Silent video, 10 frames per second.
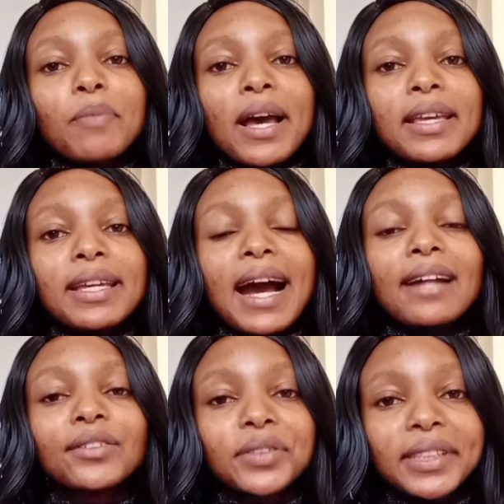by
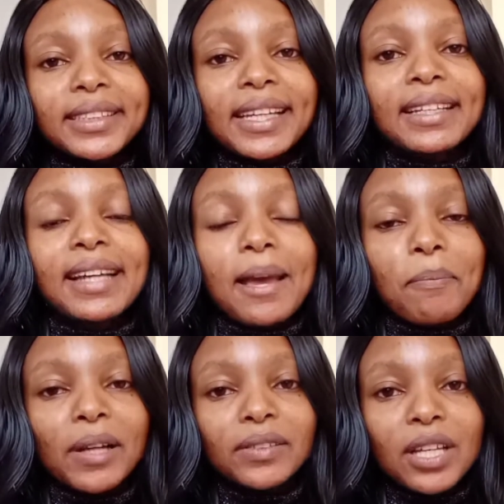untreated
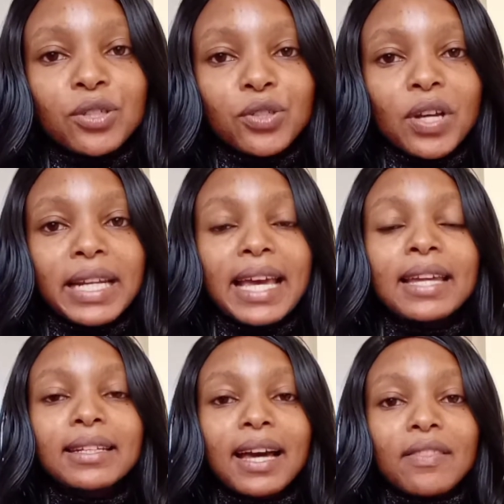hypertension and
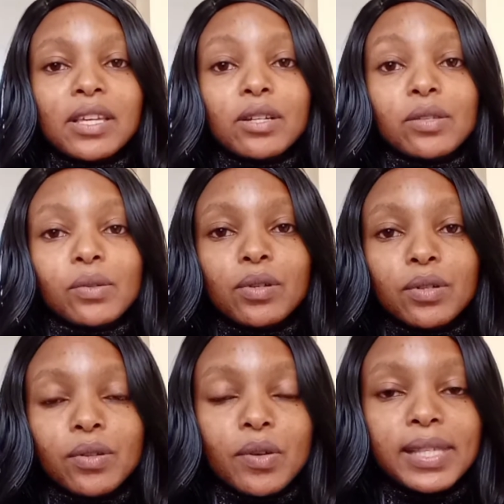
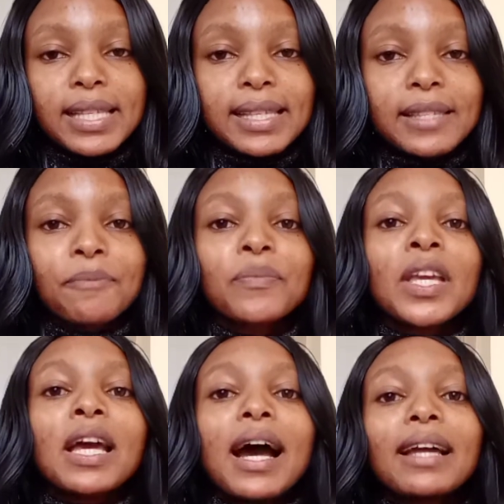atherosclerosis.
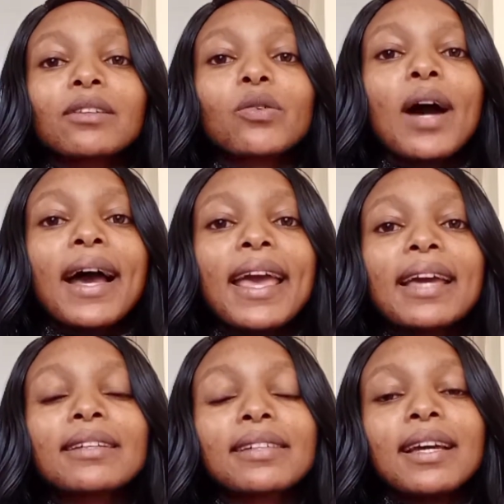I'll go
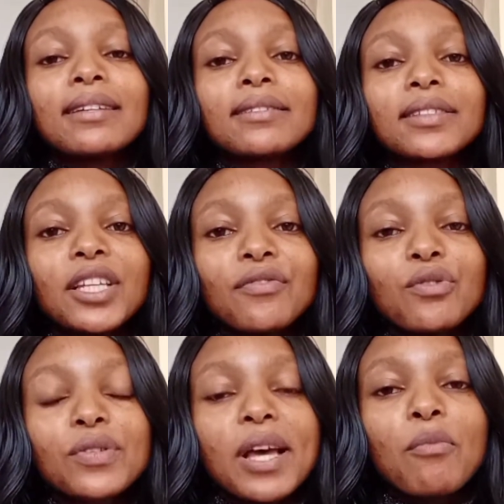ahead and give you
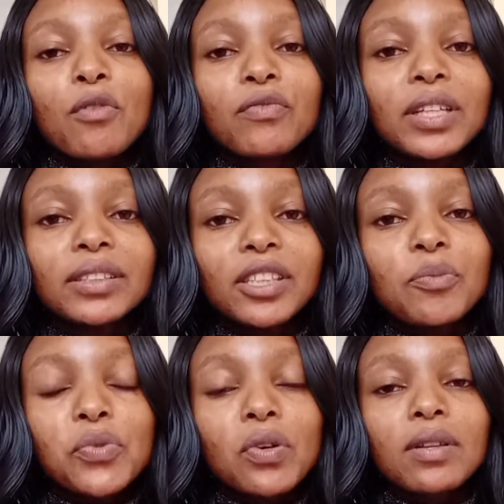some of the
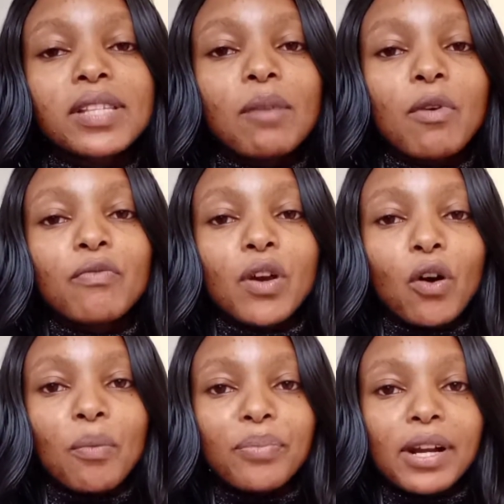tips or some of the
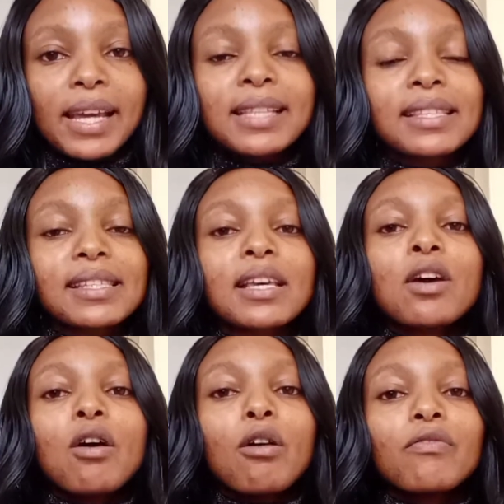components
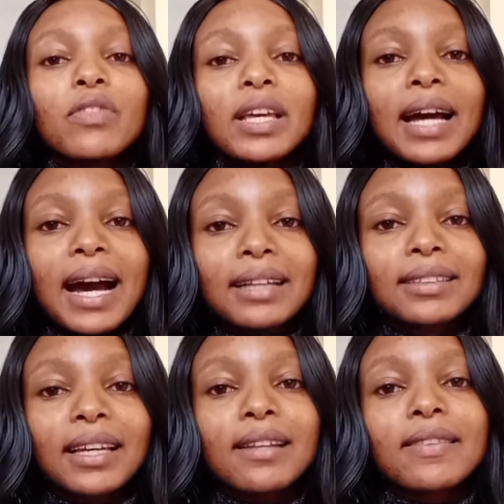of the heart
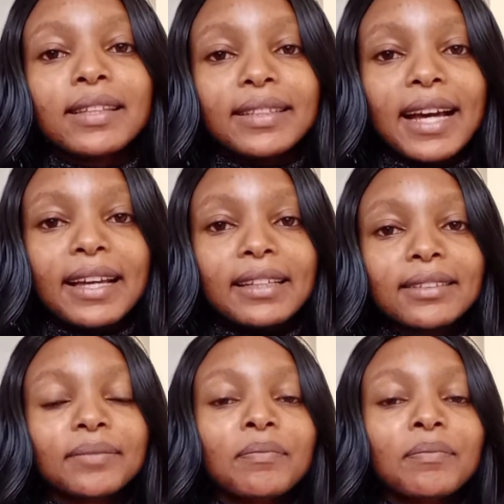healthy diet.